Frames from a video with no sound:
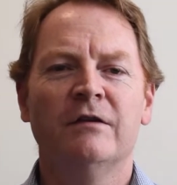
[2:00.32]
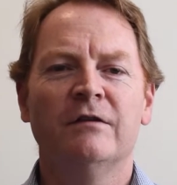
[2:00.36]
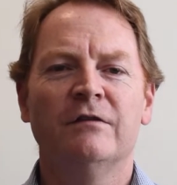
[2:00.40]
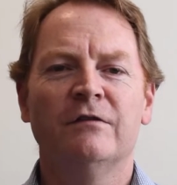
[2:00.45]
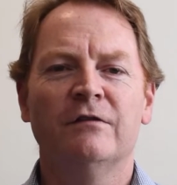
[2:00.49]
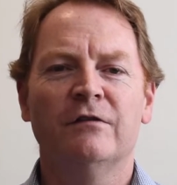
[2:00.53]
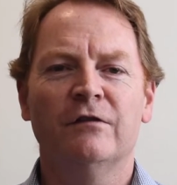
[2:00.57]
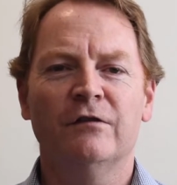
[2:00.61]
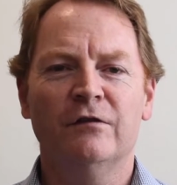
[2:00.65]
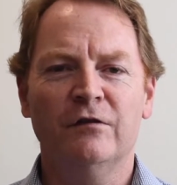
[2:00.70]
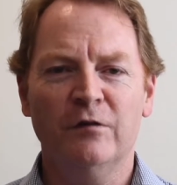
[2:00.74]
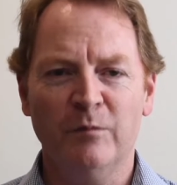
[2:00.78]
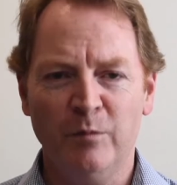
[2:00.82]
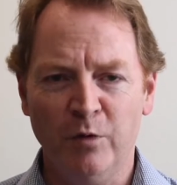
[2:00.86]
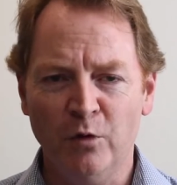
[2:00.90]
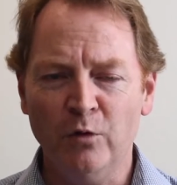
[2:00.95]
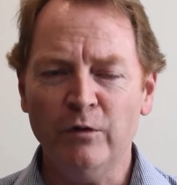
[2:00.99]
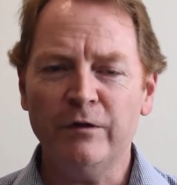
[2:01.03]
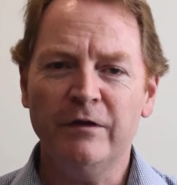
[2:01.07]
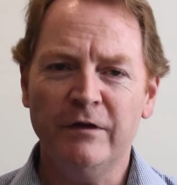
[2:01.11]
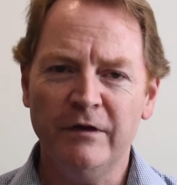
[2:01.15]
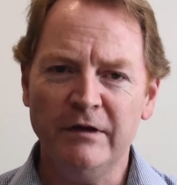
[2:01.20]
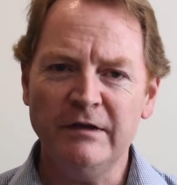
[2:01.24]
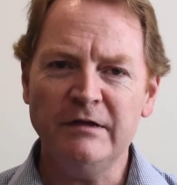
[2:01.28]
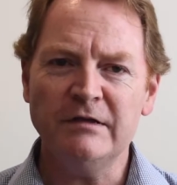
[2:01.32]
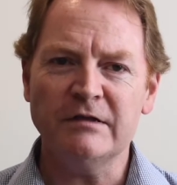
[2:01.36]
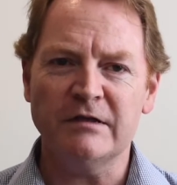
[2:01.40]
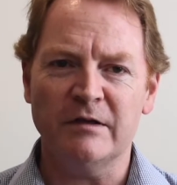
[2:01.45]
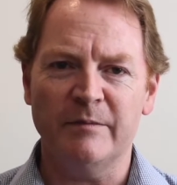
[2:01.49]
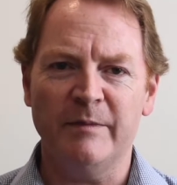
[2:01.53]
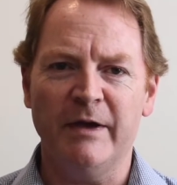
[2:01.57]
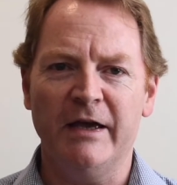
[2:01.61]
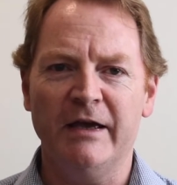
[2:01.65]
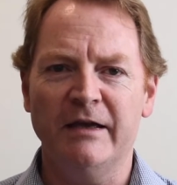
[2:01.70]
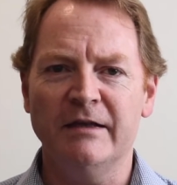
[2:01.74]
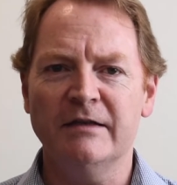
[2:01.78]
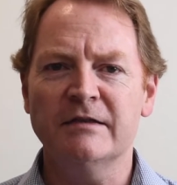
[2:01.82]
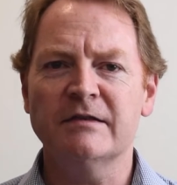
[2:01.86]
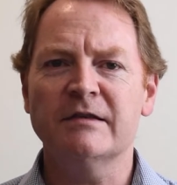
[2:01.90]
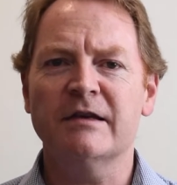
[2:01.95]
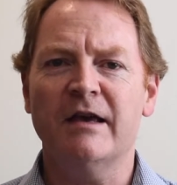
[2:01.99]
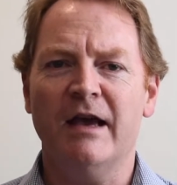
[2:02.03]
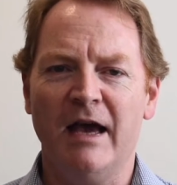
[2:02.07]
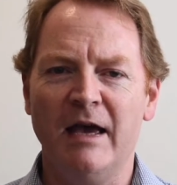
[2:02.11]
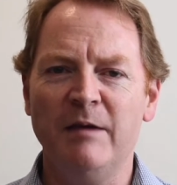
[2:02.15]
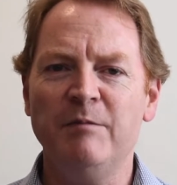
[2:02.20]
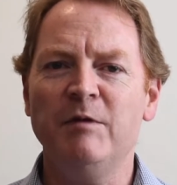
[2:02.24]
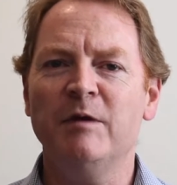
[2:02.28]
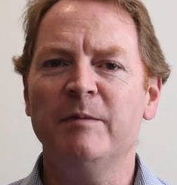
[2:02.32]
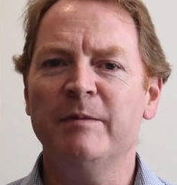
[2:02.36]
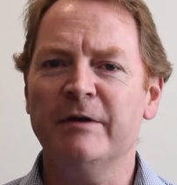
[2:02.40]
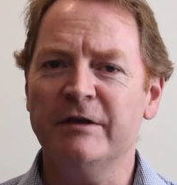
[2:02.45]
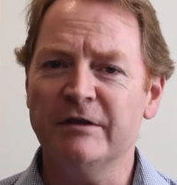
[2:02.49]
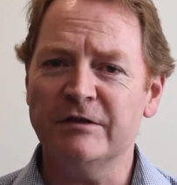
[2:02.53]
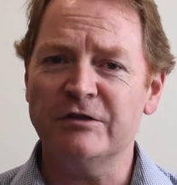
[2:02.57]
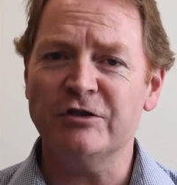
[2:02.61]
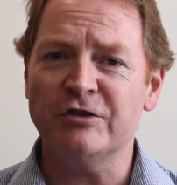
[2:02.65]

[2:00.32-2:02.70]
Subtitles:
To support these demands, ABB is